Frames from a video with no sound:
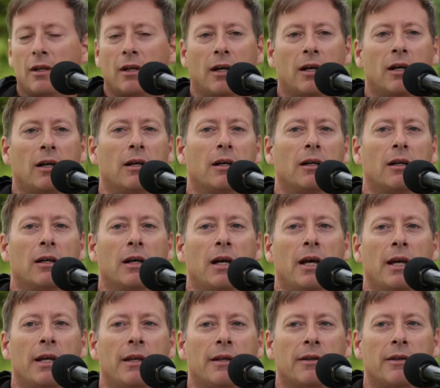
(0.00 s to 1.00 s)

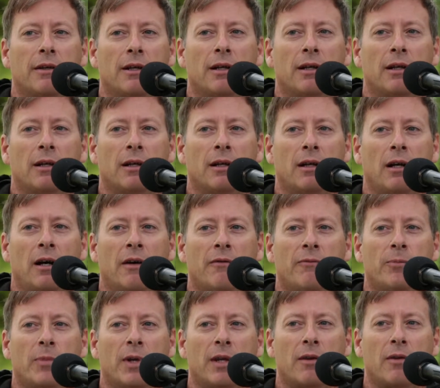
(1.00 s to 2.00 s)
And
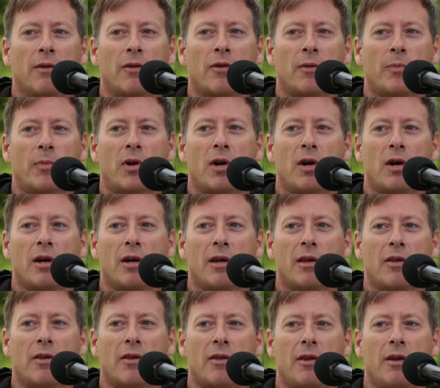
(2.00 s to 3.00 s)
I've been
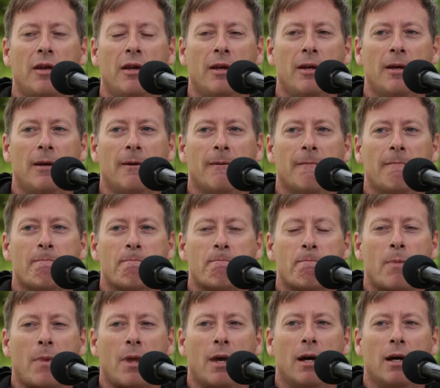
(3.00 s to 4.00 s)
surprised
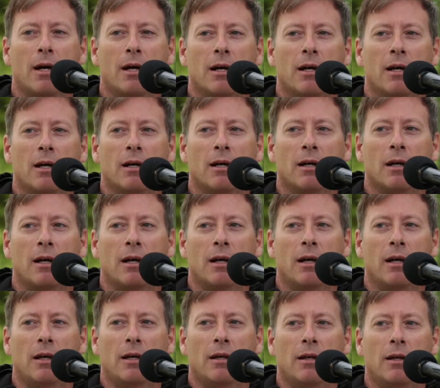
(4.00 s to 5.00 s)

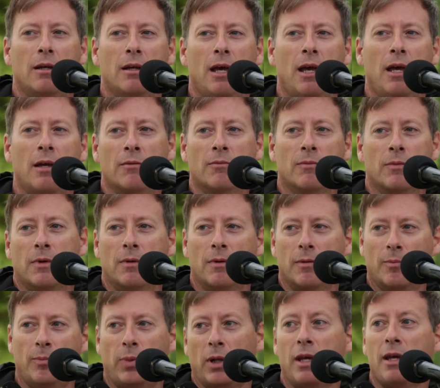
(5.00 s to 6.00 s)
and
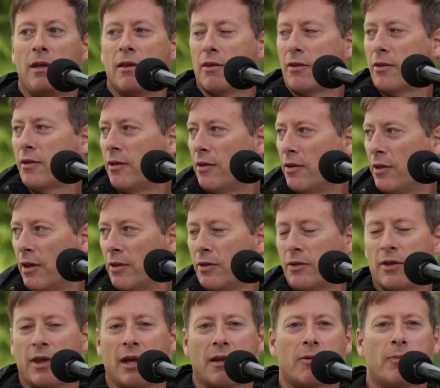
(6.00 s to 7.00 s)
pleased that
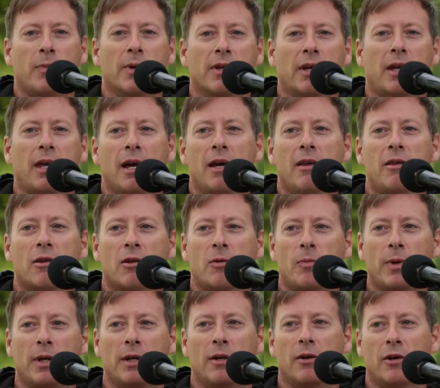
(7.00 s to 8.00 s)
that's been the case, and it's
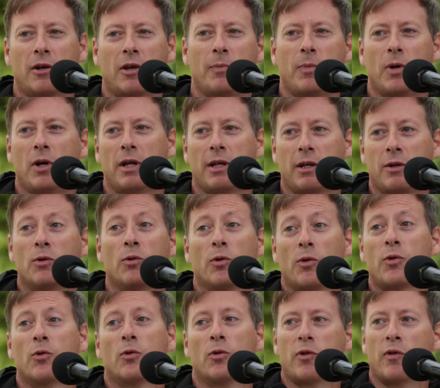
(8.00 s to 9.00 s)
been occupied in all
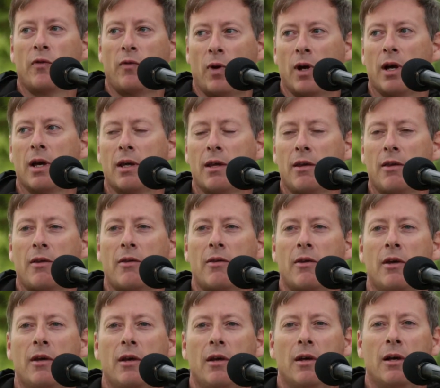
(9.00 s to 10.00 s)
sorts of ways.